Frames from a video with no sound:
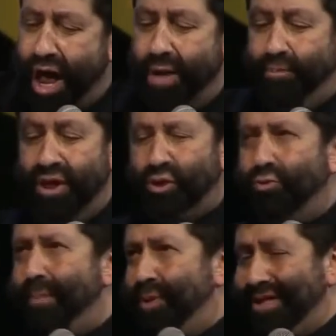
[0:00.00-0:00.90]
the high priest
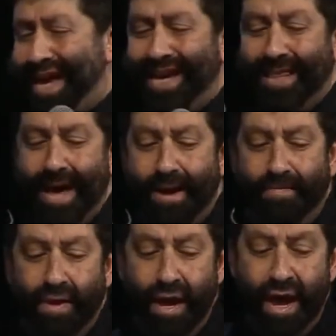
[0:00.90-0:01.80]
representing
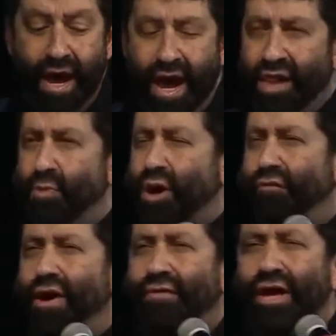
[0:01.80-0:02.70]
them. And the book
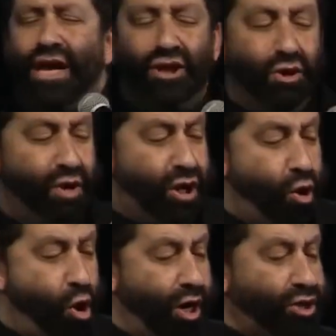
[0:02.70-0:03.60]
of Revelation
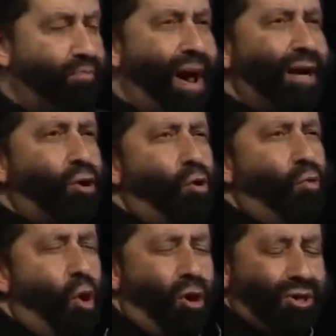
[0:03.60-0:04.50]
records
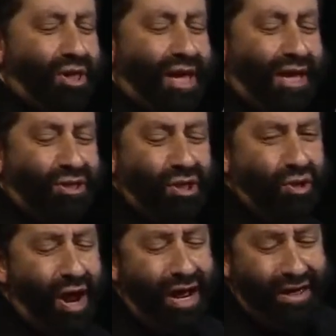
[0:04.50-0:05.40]
Michael wars against the
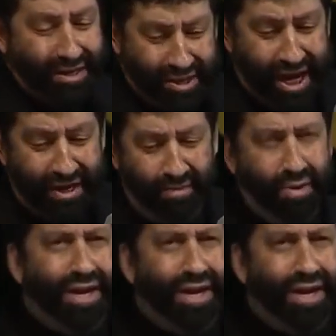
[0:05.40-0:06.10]
dragon, Satan,